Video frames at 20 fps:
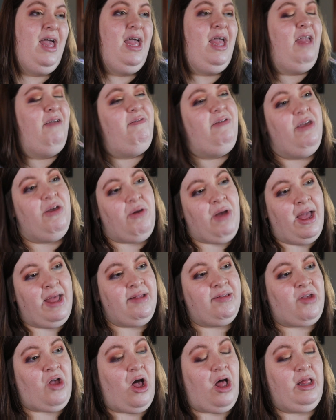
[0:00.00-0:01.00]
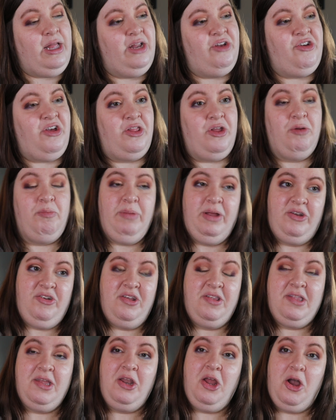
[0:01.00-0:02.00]
If you guys call each other
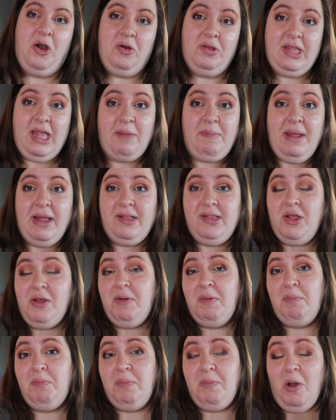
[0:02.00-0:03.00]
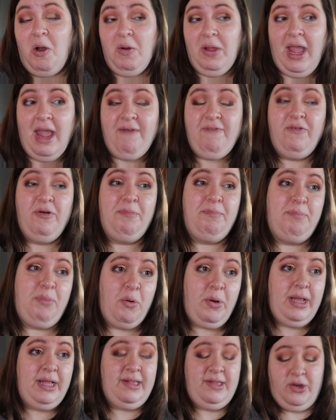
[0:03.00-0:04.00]
bitches and hoes, that makes it okay for
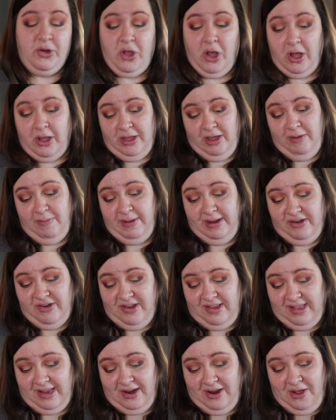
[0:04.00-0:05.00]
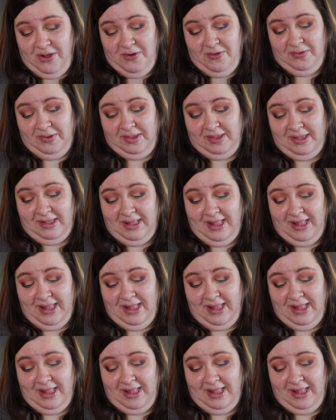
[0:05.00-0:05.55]
boys to call you bitches and hoes.